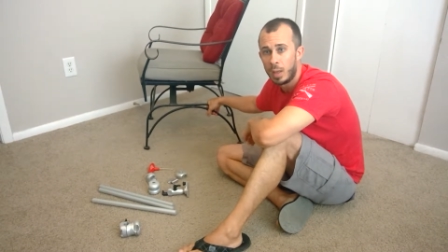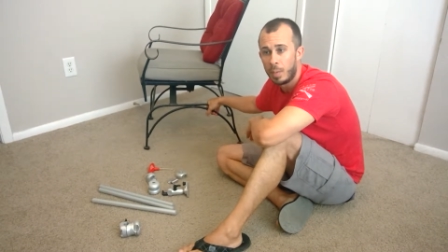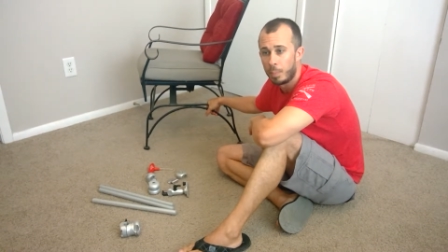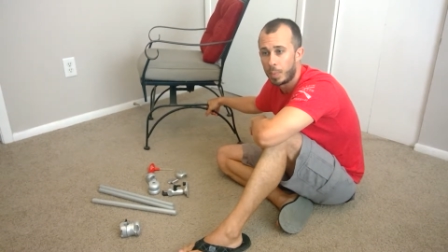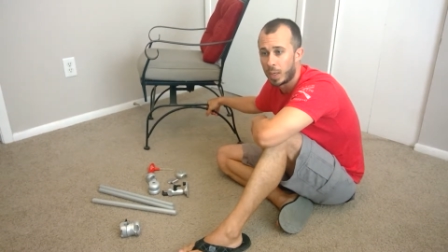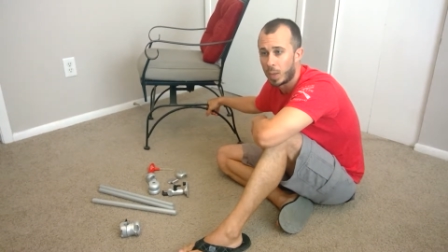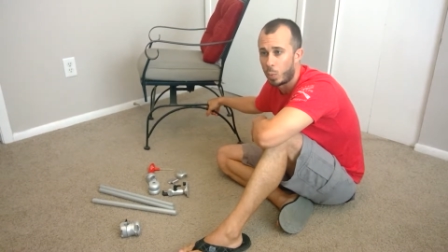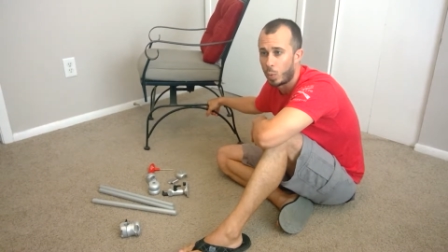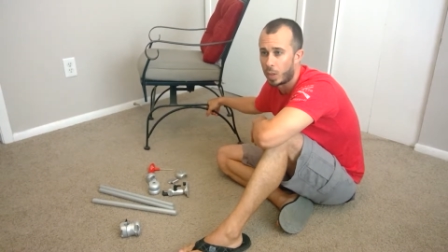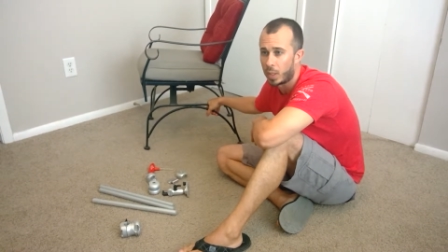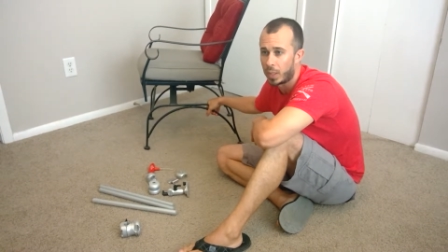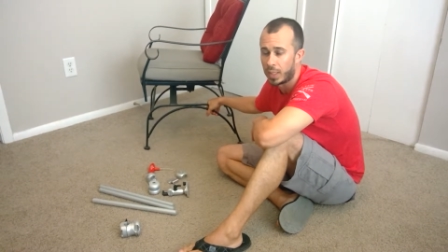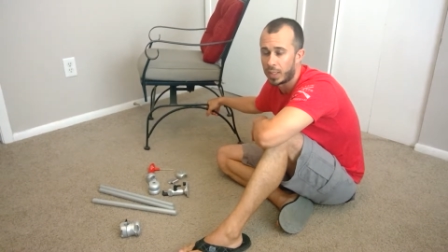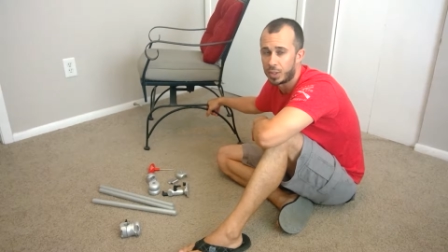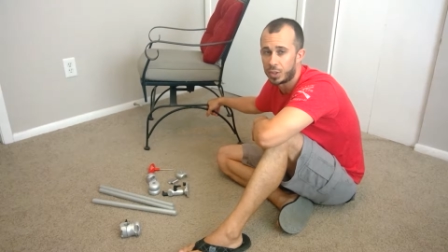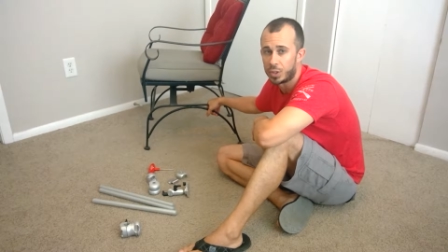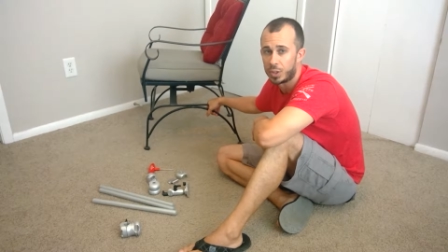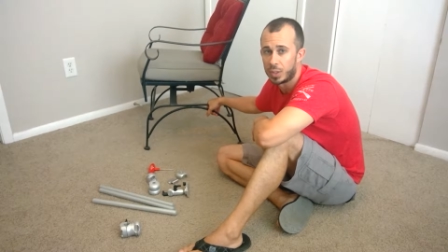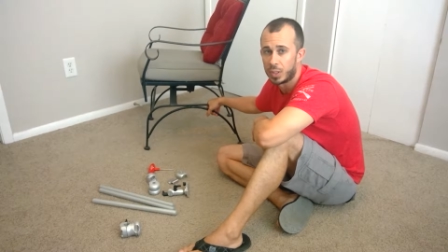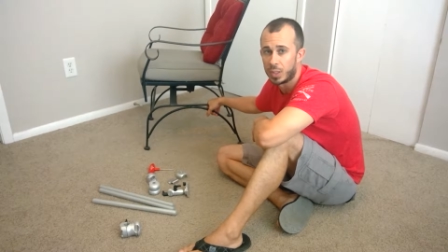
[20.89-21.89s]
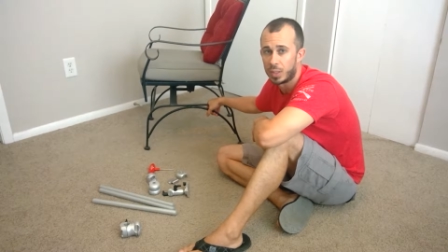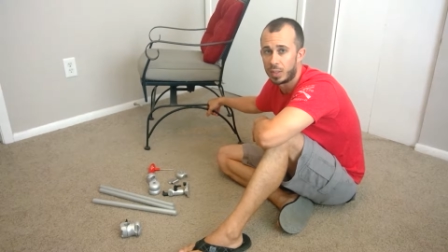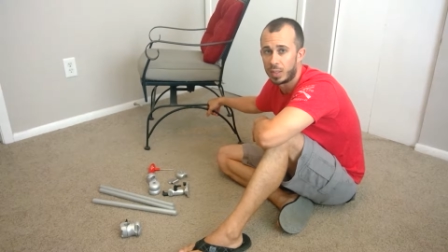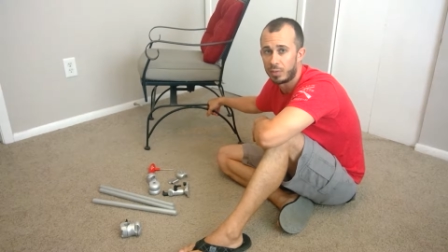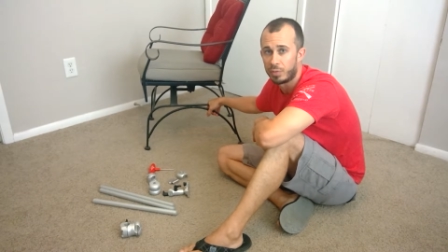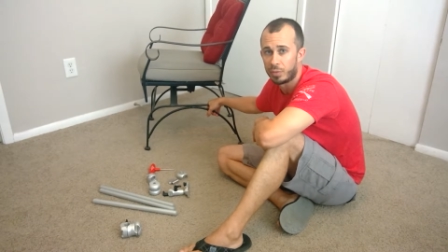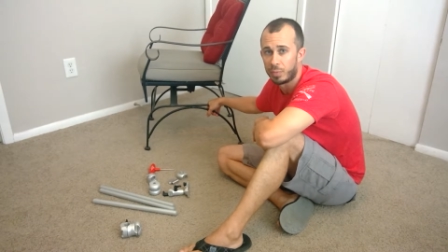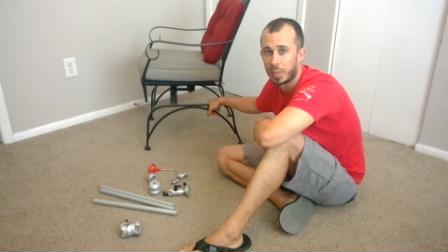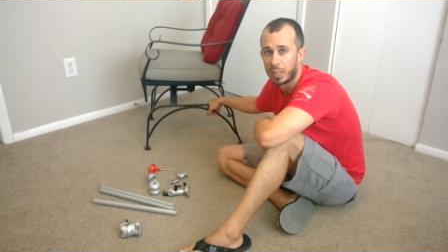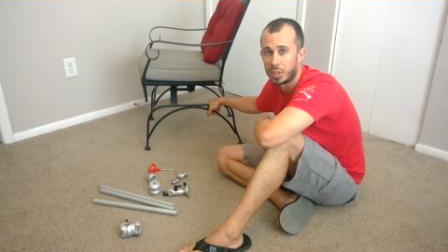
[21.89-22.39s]
but I want to get you the
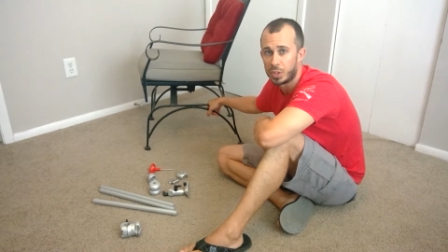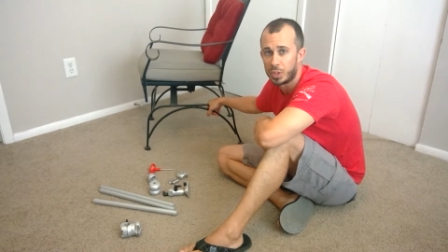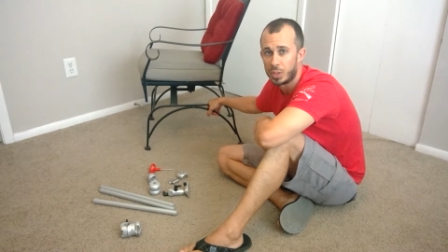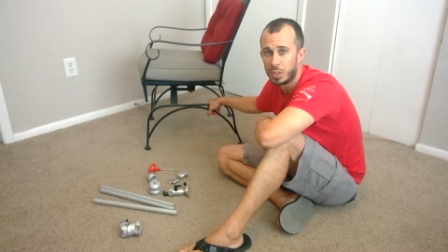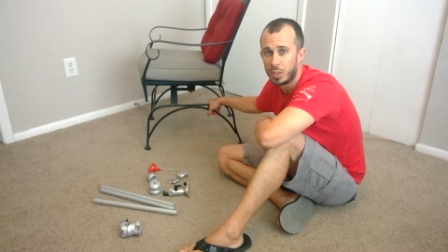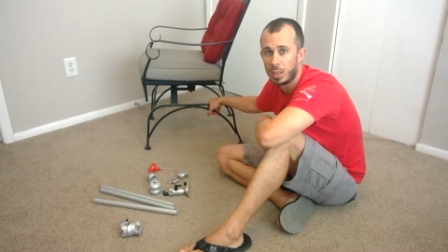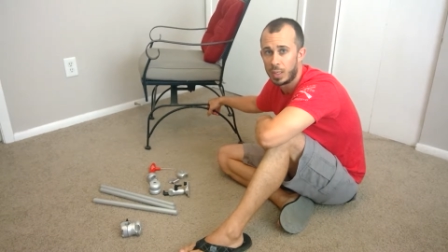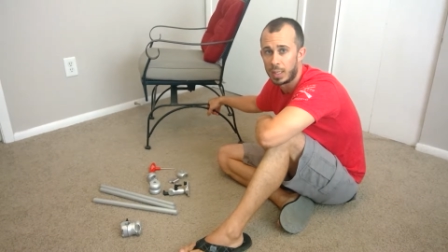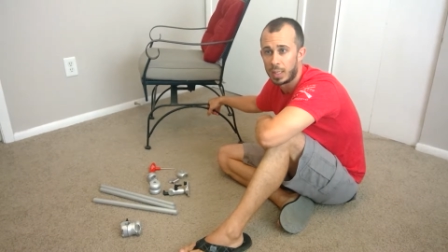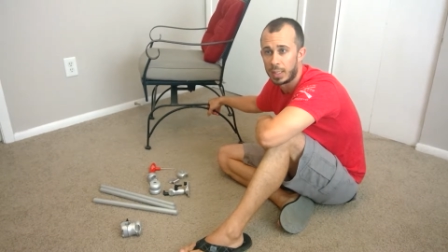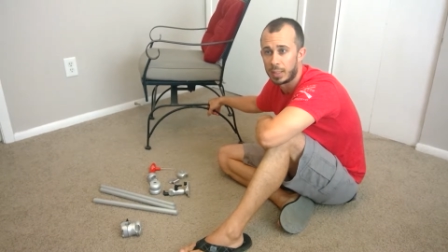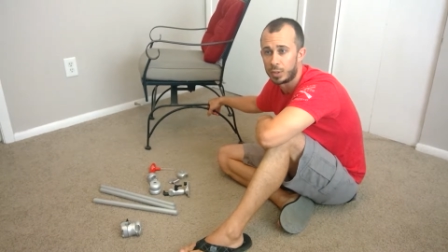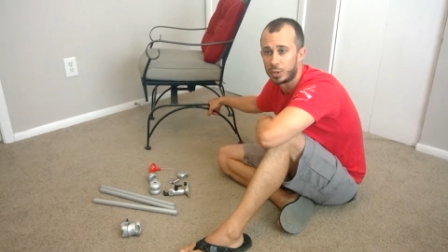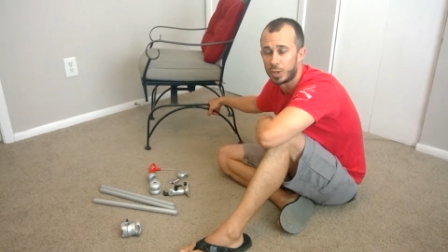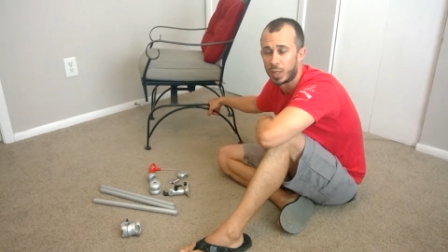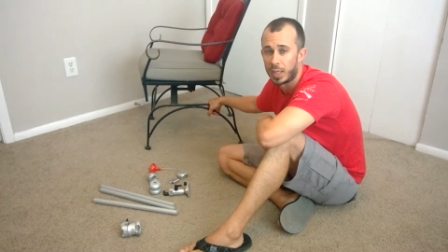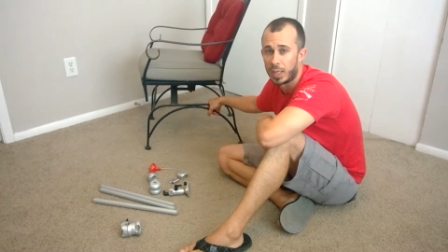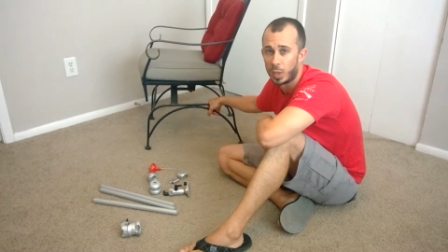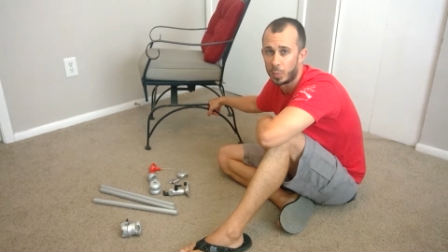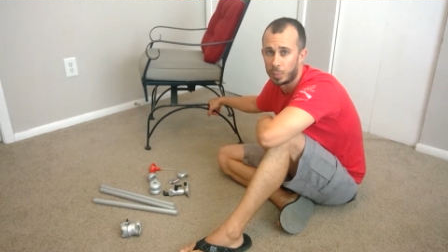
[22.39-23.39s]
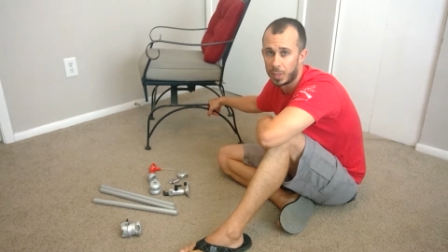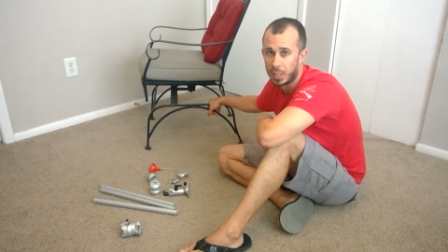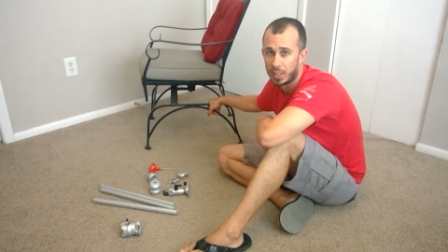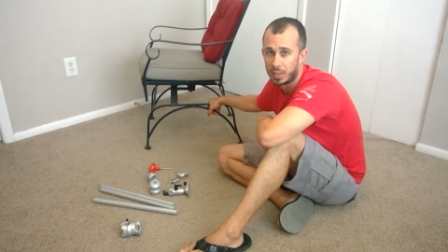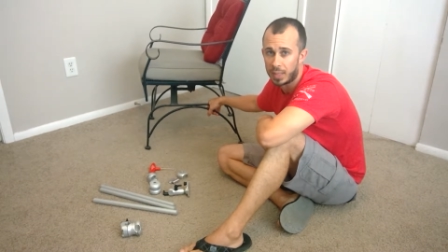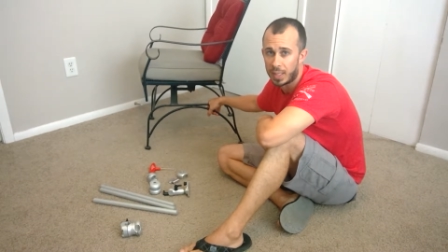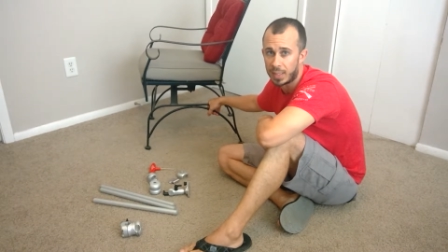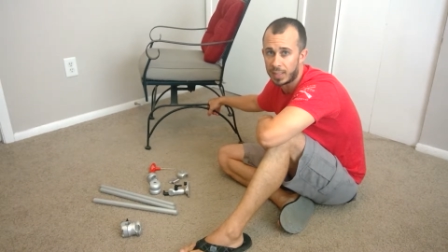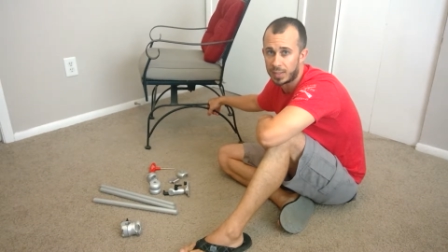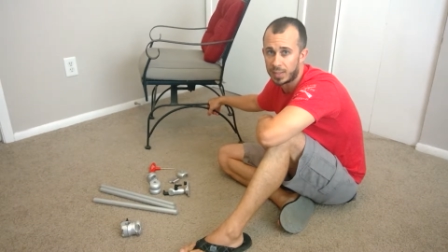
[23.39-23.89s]
information to try and help you get
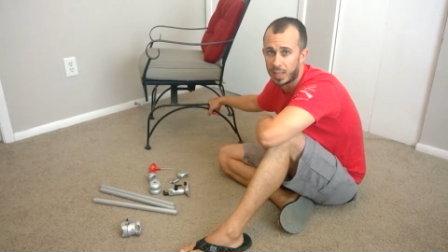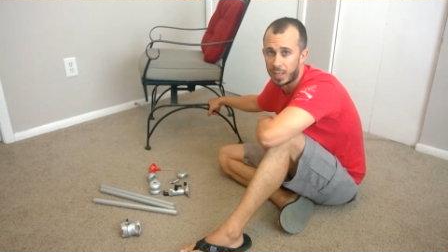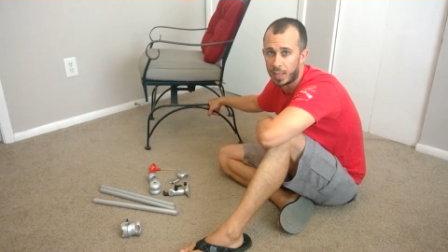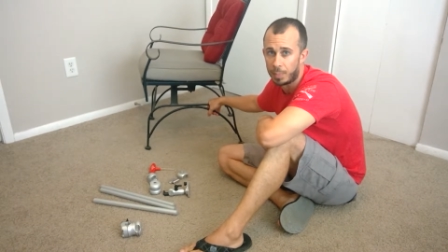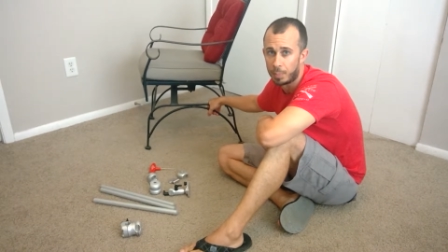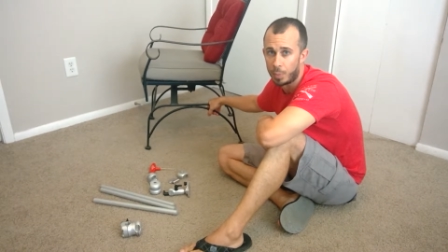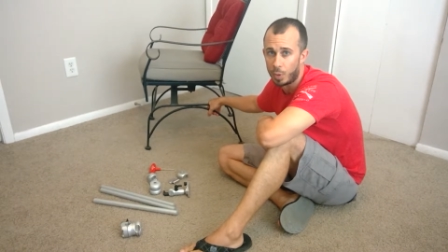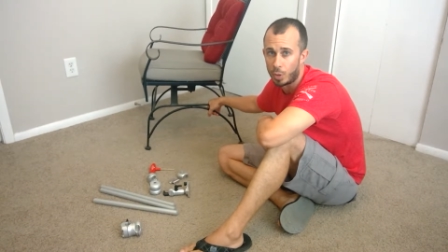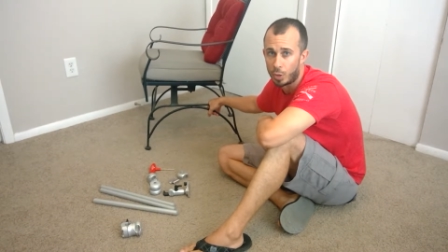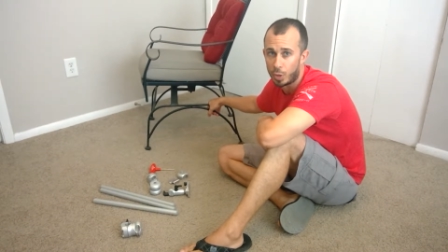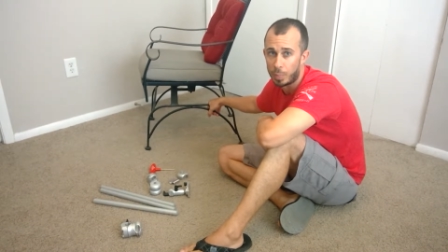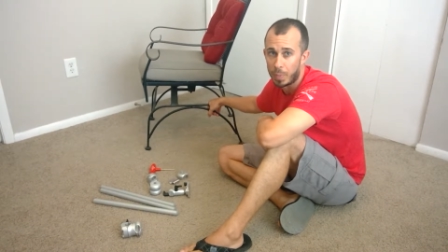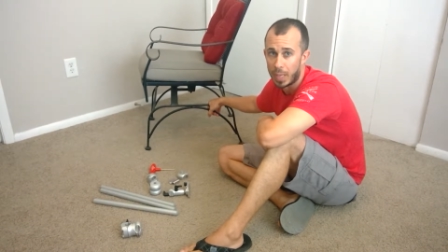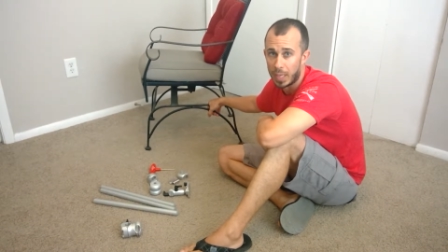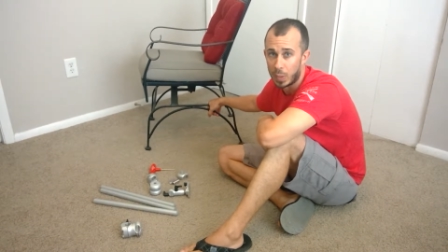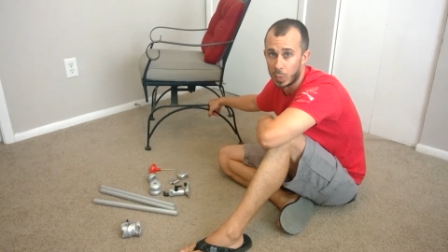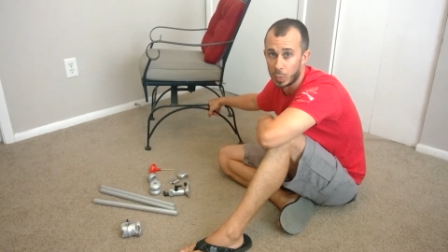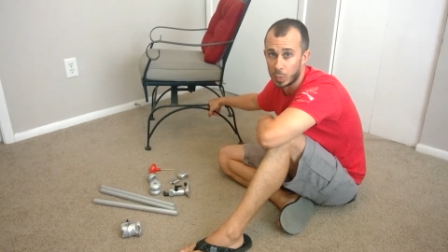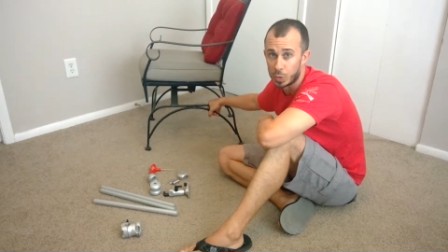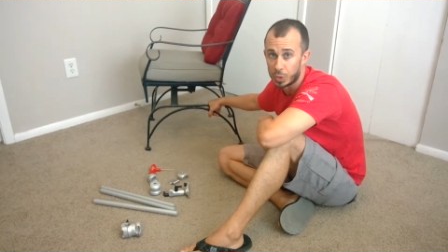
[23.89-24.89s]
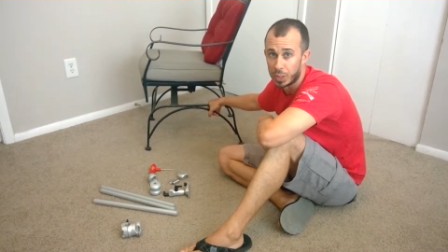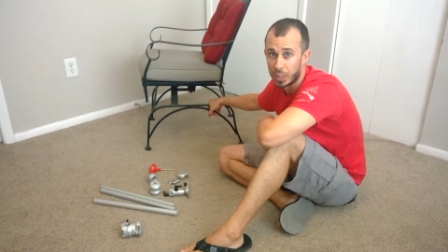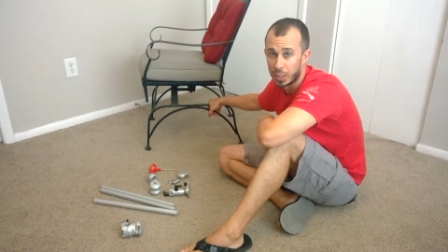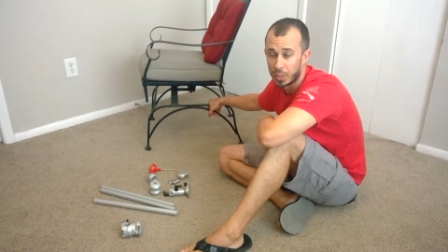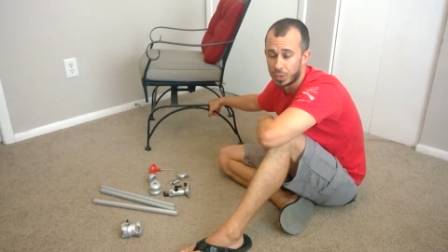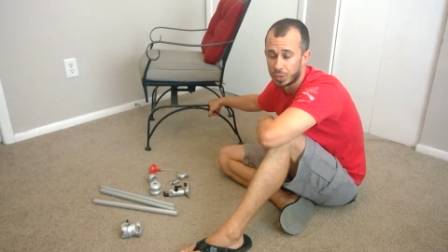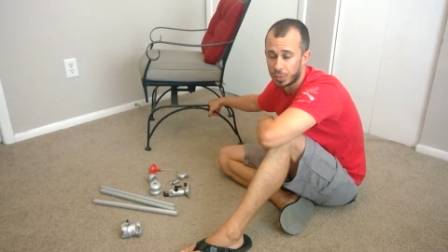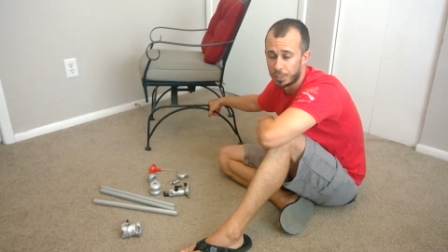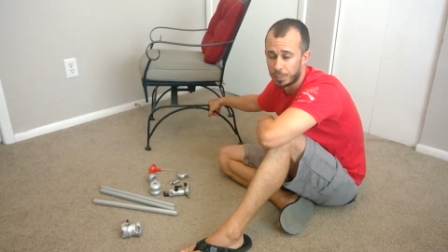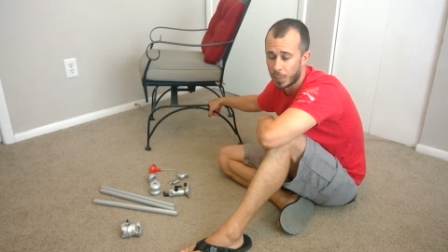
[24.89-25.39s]
that set up on your manual
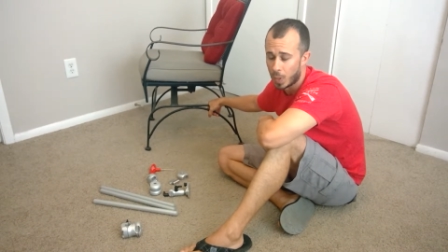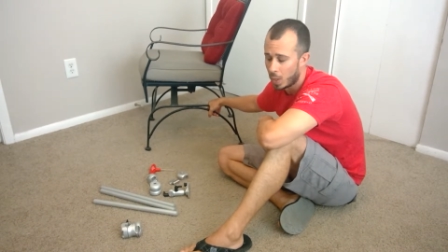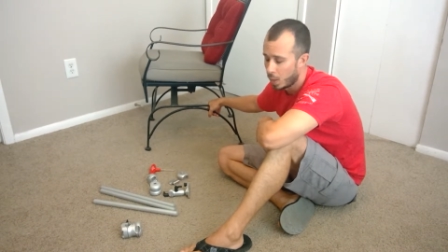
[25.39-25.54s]
chairs.